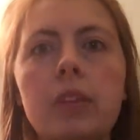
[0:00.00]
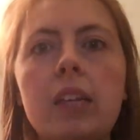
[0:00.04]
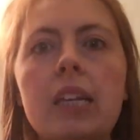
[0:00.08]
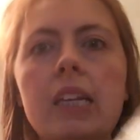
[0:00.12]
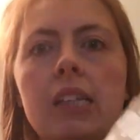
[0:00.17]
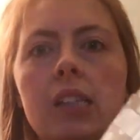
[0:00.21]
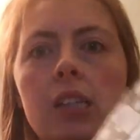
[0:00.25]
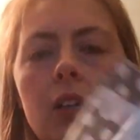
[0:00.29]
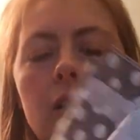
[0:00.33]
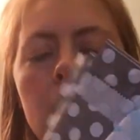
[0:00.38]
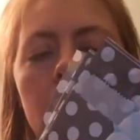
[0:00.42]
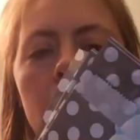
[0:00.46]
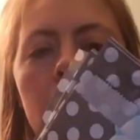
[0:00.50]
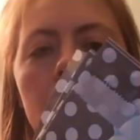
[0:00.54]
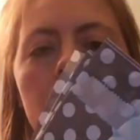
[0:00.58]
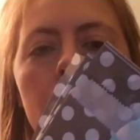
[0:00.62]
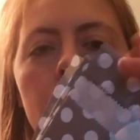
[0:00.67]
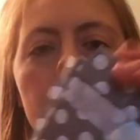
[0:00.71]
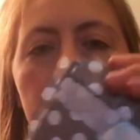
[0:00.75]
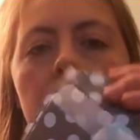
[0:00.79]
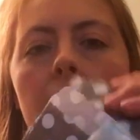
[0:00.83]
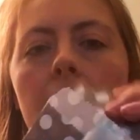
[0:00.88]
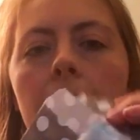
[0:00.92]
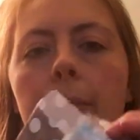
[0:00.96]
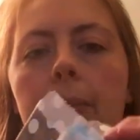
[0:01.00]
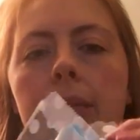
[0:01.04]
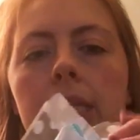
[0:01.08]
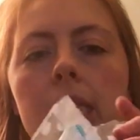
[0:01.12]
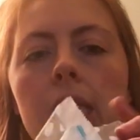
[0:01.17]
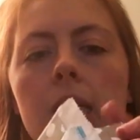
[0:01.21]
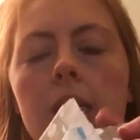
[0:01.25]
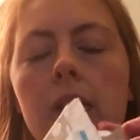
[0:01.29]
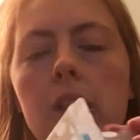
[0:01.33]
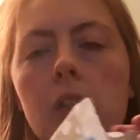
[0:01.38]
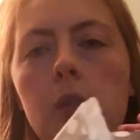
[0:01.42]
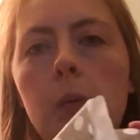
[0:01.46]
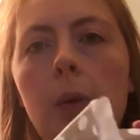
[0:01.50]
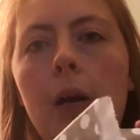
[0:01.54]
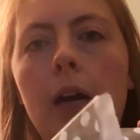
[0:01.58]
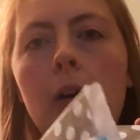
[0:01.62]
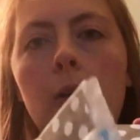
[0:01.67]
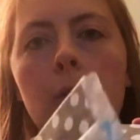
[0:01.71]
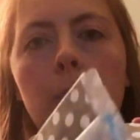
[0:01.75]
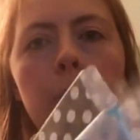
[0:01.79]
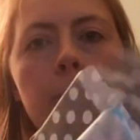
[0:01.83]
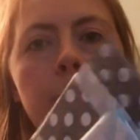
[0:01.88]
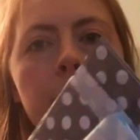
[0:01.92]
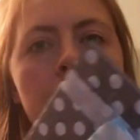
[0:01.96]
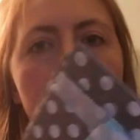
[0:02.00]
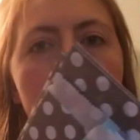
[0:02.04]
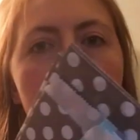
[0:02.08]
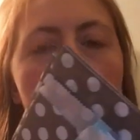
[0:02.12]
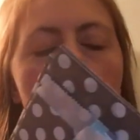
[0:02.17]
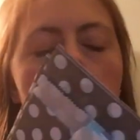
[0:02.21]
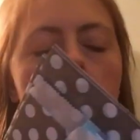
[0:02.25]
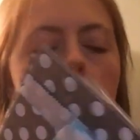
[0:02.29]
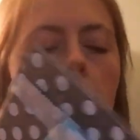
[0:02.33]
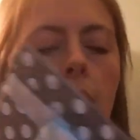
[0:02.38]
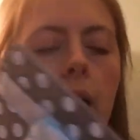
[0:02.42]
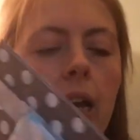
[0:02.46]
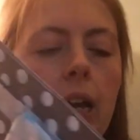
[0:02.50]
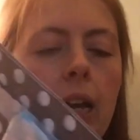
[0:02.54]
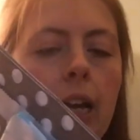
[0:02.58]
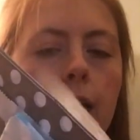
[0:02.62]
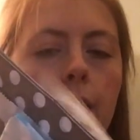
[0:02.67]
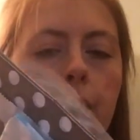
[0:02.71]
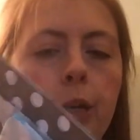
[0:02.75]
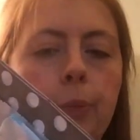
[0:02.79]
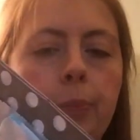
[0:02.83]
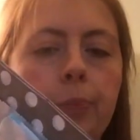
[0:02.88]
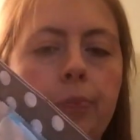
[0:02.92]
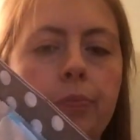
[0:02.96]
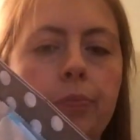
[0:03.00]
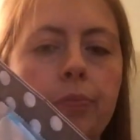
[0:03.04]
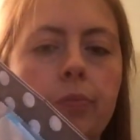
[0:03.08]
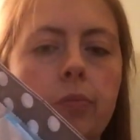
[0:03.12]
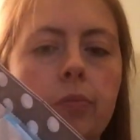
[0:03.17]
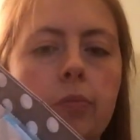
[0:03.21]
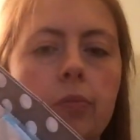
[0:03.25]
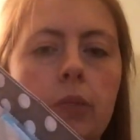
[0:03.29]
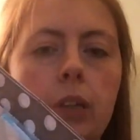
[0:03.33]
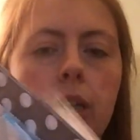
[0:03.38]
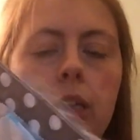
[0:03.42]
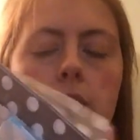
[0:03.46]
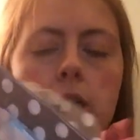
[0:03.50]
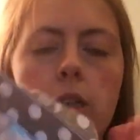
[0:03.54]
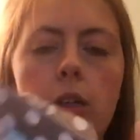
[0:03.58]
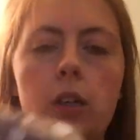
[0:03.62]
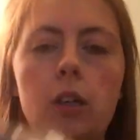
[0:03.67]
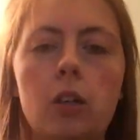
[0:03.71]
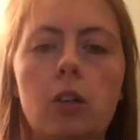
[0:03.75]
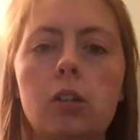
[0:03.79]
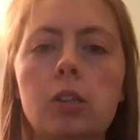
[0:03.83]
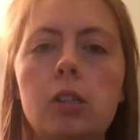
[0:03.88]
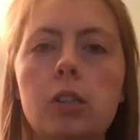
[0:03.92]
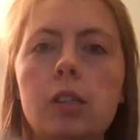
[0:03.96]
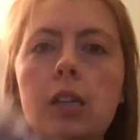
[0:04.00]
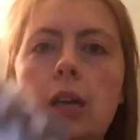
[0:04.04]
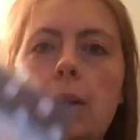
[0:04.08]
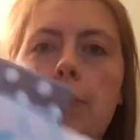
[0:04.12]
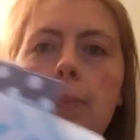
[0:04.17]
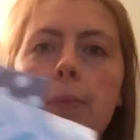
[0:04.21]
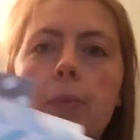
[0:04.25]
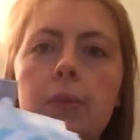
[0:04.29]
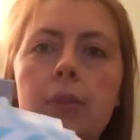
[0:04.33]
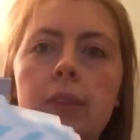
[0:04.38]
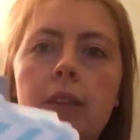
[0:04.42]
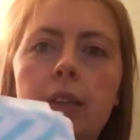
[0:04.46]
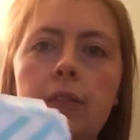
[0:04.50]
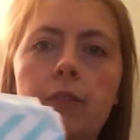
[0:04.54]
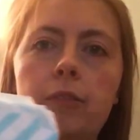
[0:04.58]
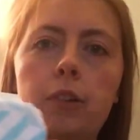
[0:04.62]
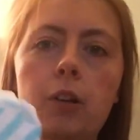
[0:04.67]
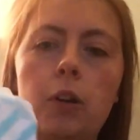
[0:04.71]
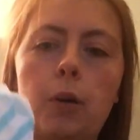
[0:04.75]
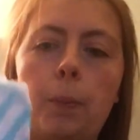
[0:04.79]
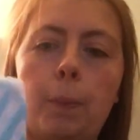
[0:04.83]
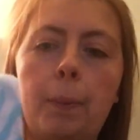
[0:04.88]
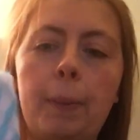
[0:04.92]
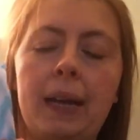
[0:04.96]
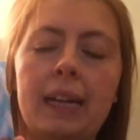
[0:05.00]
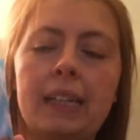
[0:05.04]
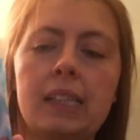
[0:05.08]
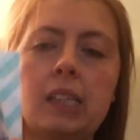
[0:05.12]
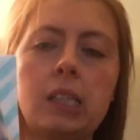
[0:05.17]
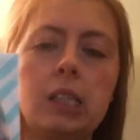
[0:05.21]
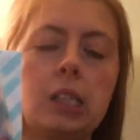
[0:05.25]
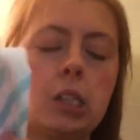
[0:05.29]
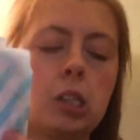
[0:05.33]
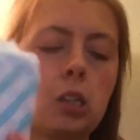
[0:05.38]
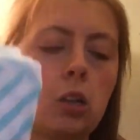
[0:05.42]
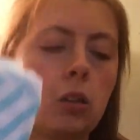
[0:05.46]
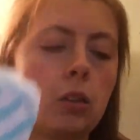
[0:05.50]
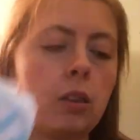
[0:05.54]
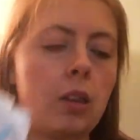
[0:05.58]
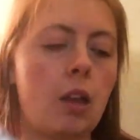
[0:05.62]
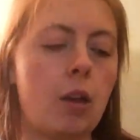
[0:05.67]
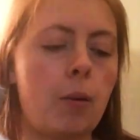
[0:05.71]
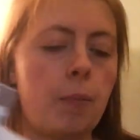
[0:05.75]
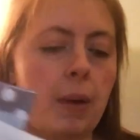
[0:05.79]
These I got off Amazon as well. So I got some that have got patterns on